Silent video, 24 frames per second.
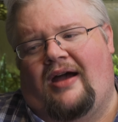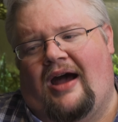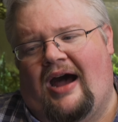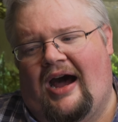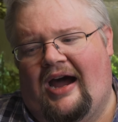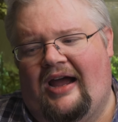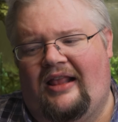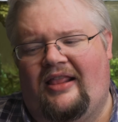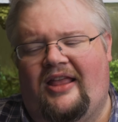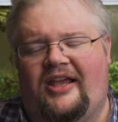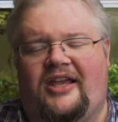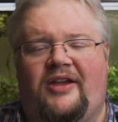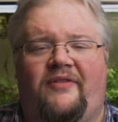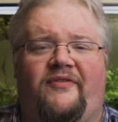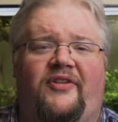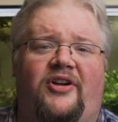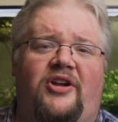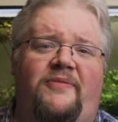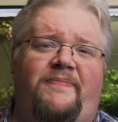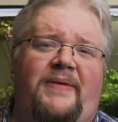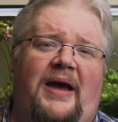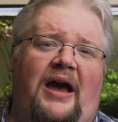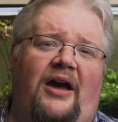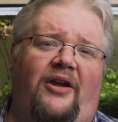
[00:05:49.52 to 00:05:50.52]
I like it
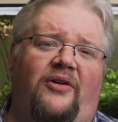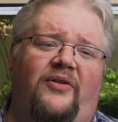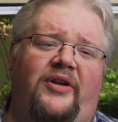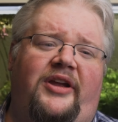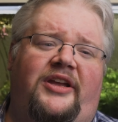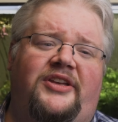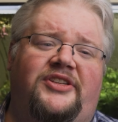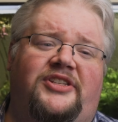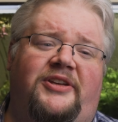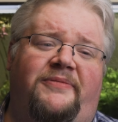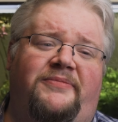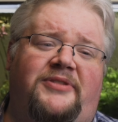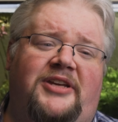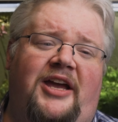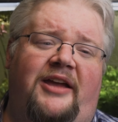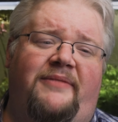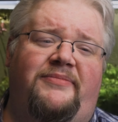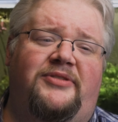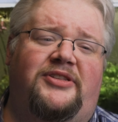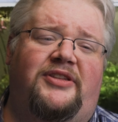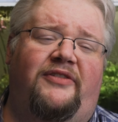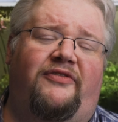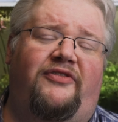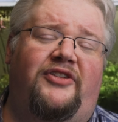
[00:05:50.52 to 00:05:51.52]
very powdery because
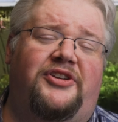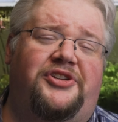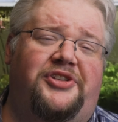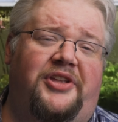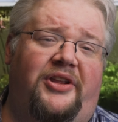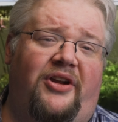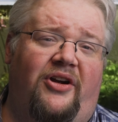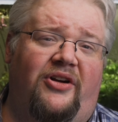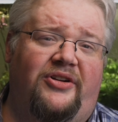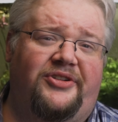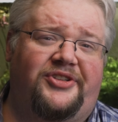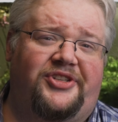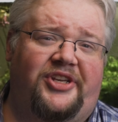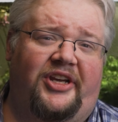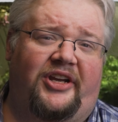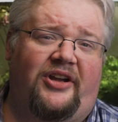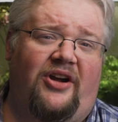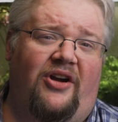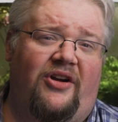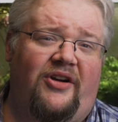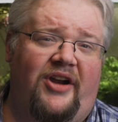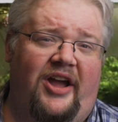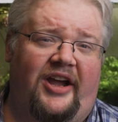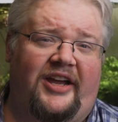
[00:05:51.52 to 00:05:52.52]
sometimes the fish that are sick
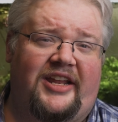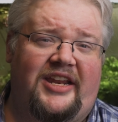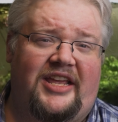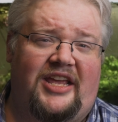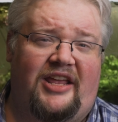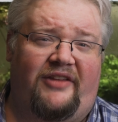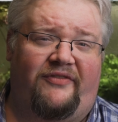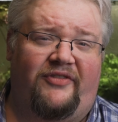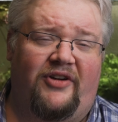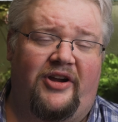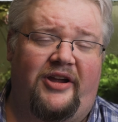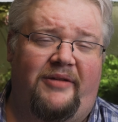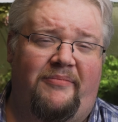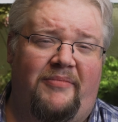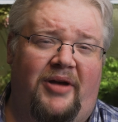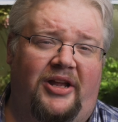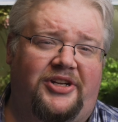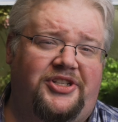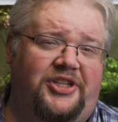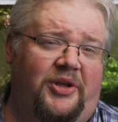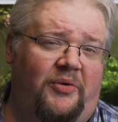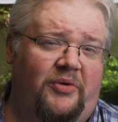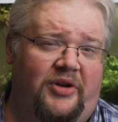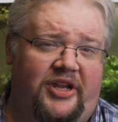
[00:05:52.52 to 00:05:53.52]
are not going to eat very
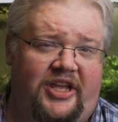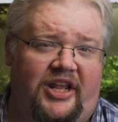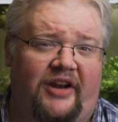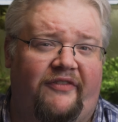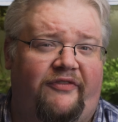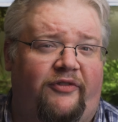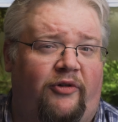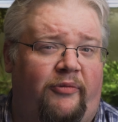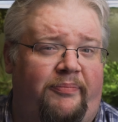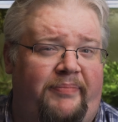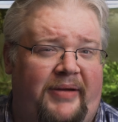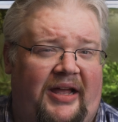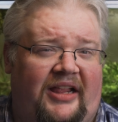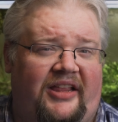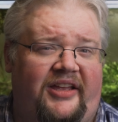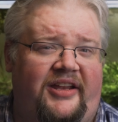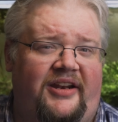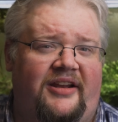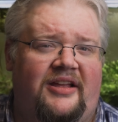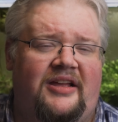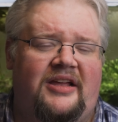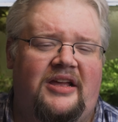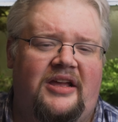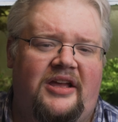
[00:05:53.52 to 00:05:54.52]
much. They won't eat a full pellet.
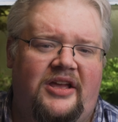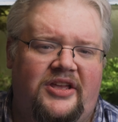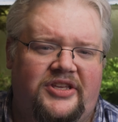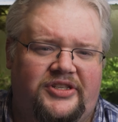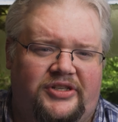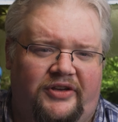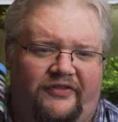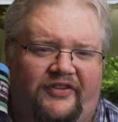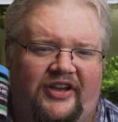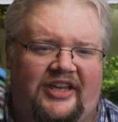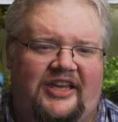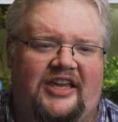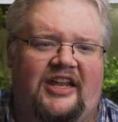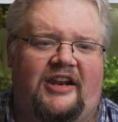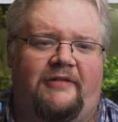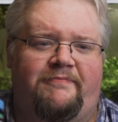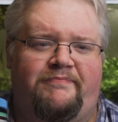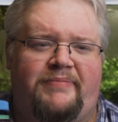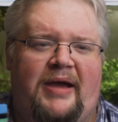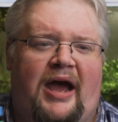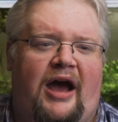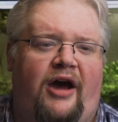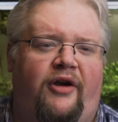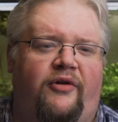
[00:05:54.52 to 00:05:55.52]
So if I get it
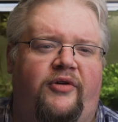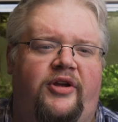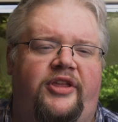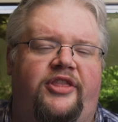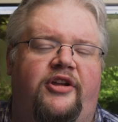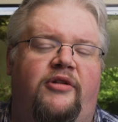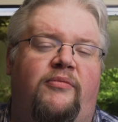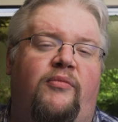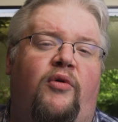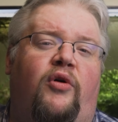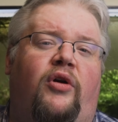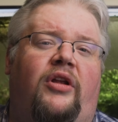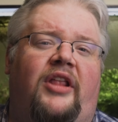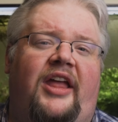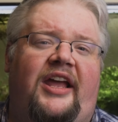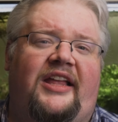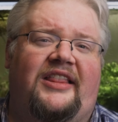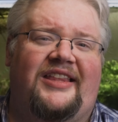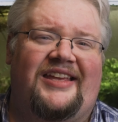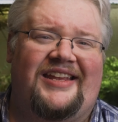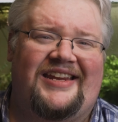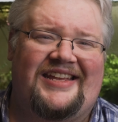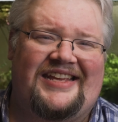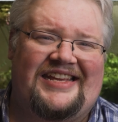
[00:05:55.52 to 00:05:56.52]
powdery, they're more
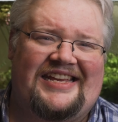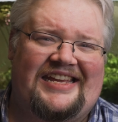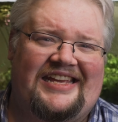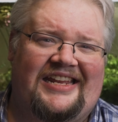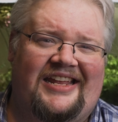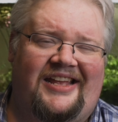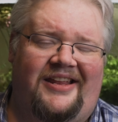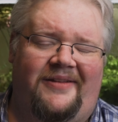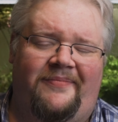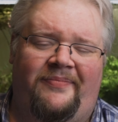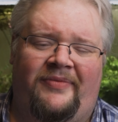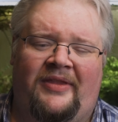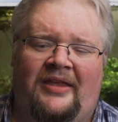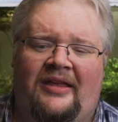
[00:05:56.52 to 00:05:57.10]
likely to eat it.